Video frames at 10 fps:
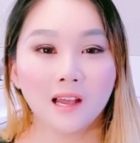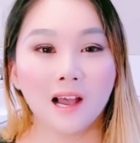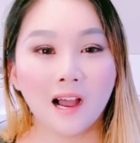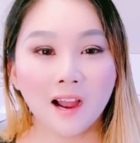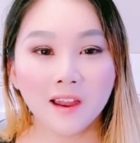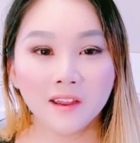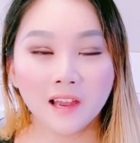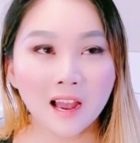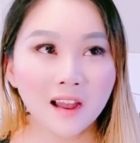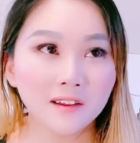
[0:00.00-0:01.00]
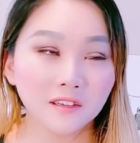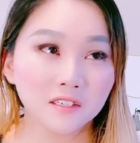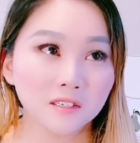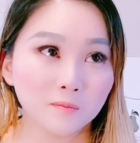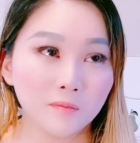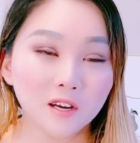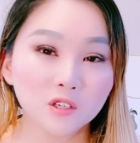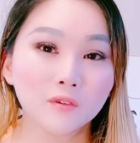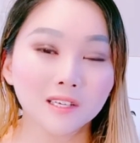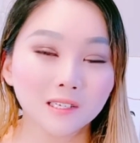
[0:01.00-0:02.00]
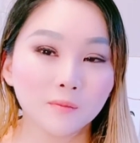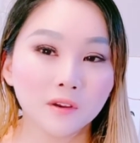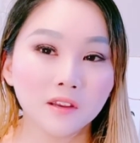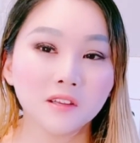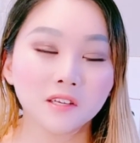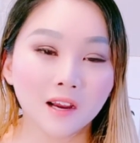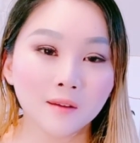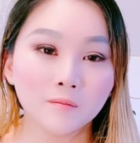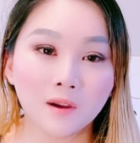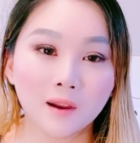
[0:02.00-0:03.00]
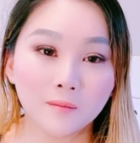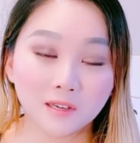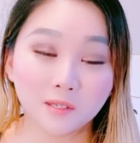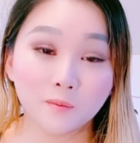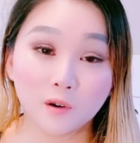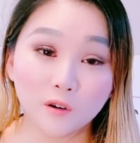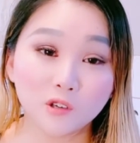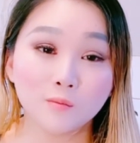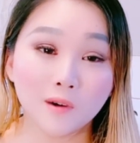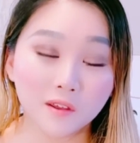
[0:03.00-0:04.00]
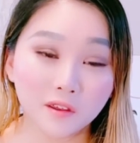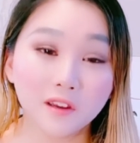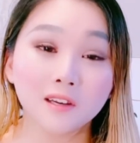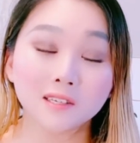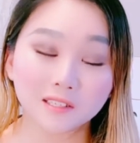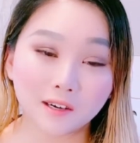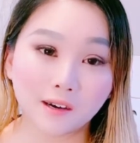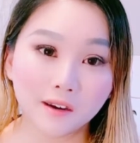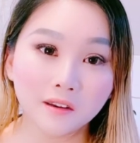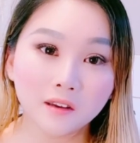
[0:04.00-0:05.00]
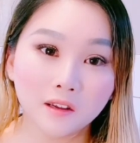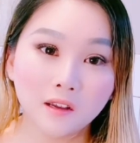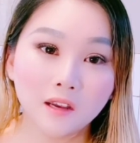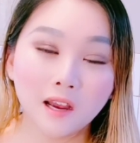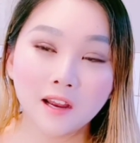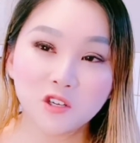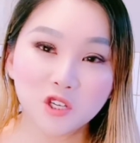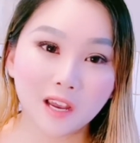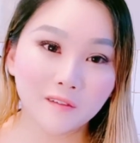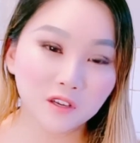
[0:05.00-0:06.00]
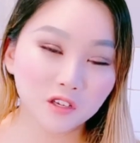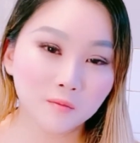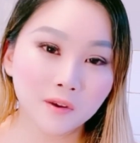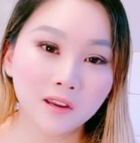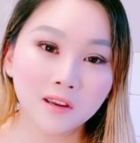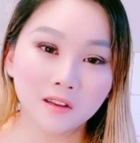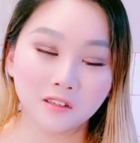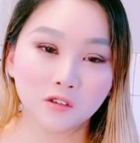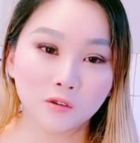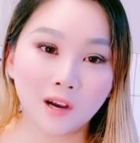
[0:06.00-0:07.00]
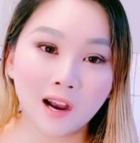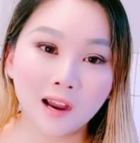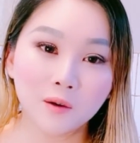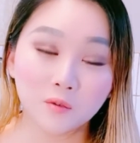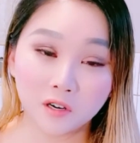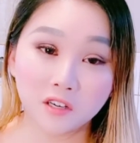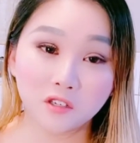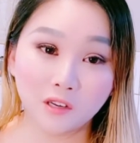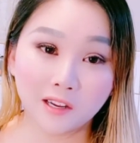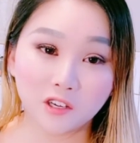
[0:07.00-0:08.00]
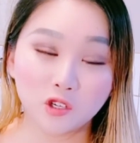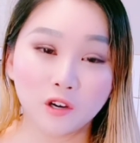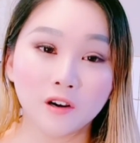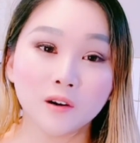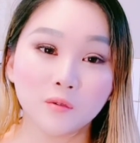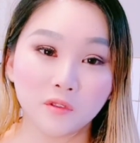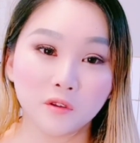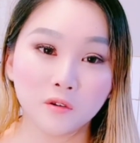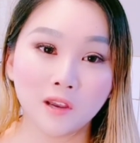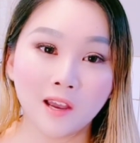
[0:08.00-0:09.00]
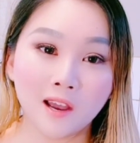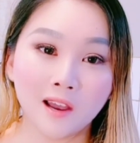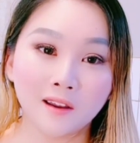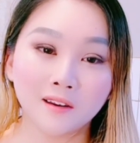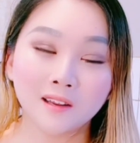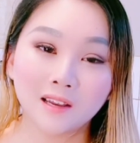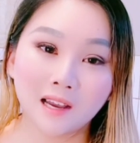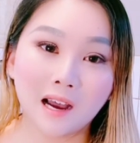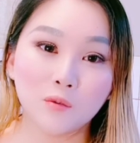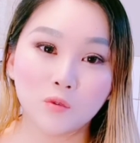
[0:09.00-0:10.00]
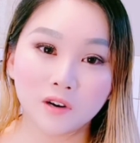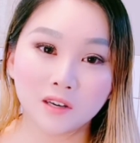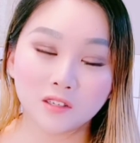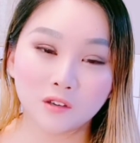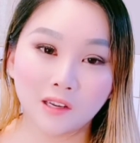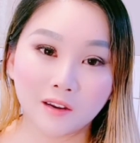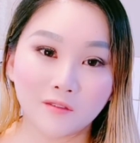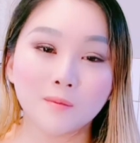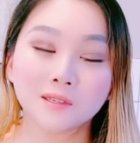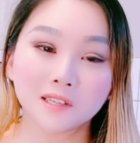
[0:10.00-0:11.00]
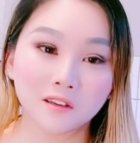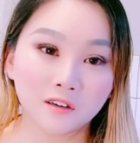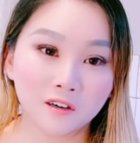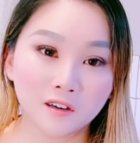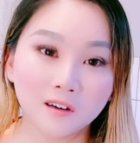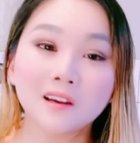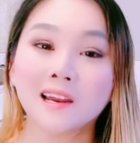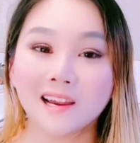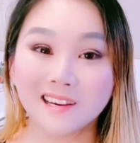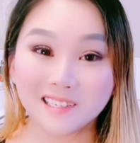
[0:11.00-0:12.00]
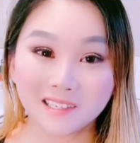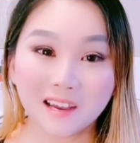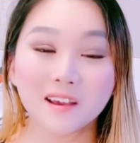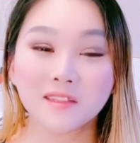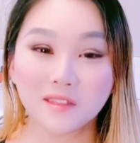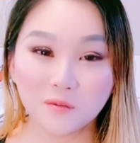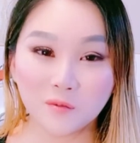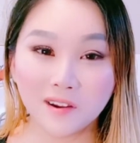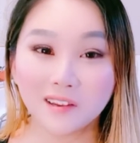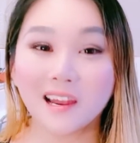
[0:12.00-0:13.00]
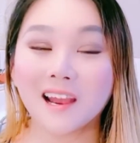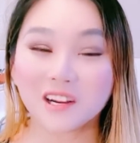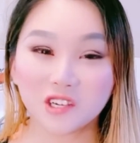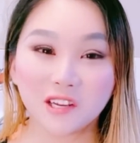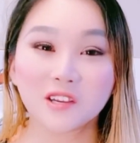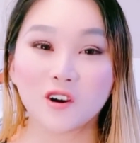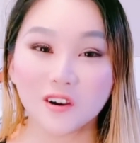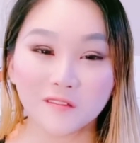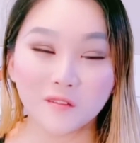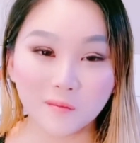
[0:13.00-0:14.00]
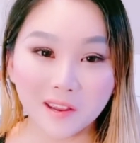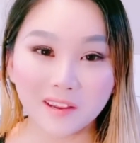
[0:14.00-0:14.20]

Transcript: I had this special recipe done by my spiritual mother in the sky and she gave it to me, so I wanted to share it with you, and I wanted to represent her as the one that actually got it for me.